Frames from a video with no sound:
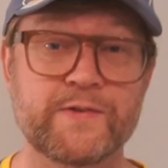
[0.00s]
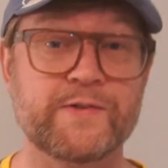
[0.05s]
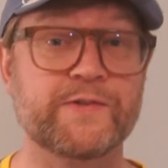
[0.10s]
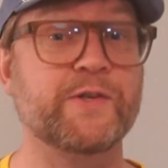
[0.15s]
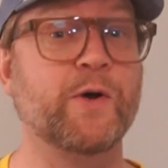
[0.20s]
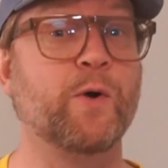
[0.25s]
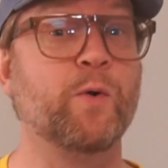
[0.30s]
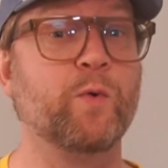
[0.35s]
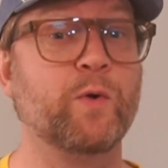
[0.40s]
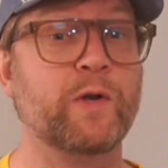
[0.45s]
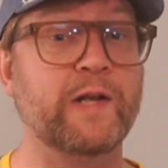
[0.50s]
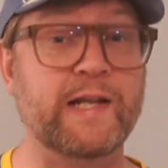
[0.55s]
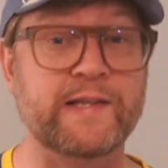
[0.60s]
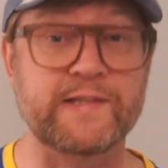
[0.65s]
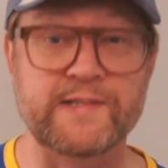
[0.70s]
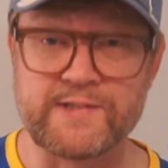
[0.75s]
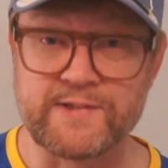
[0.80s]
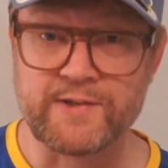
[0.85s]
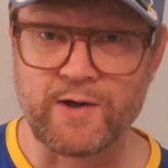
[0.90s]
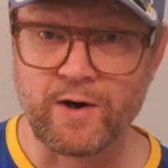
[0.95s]
So
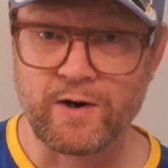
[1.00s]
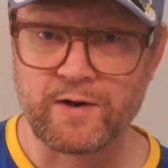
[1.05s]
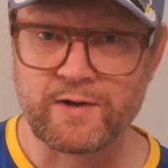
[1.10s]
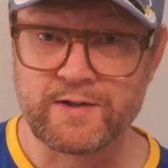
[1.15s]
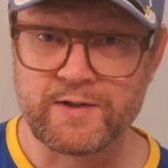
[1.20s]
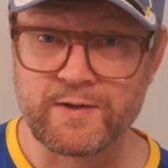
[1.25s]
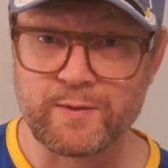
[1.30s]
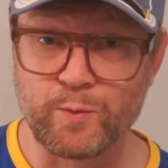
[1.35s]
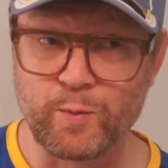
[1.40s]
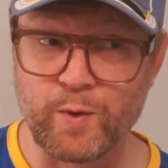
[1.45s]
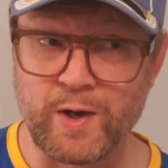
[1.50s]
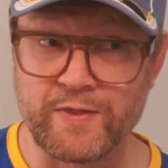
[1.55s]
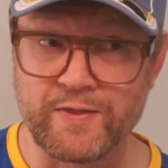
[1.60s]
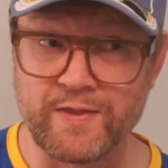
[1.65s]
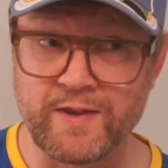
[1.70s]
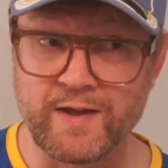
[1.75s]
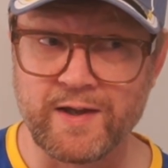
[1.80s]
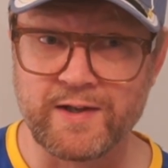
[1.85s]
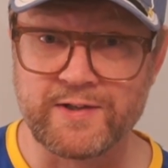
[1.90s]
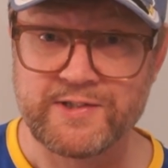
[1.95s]
let's start
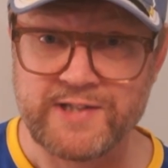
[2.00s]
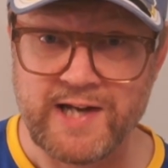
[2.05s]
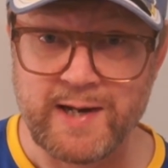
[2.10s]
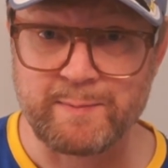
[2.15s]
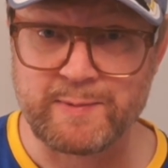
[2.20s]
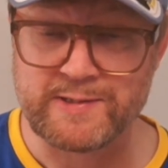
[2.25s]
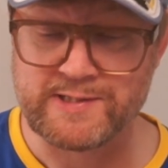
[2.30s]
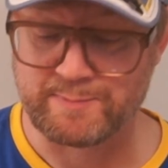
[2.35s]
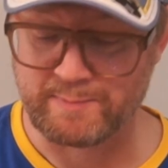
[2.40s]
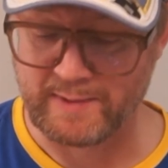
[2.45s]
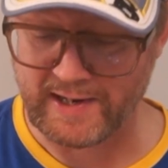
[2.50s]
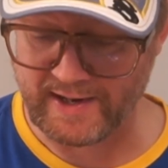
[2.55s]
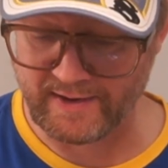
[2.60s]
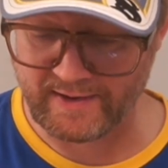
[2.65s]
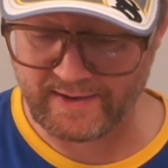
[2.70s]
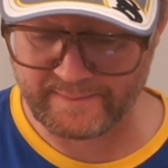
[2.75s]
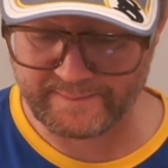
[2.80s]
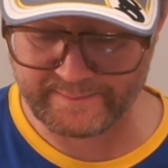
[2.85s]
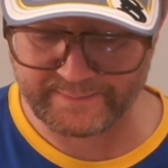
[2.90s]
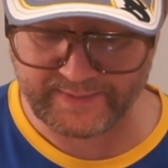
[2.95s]
with the cheapest
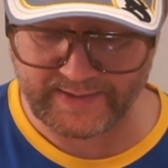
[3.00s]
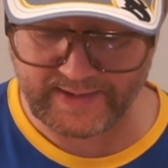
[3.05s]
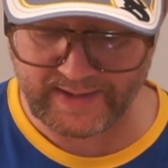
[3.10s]
beer.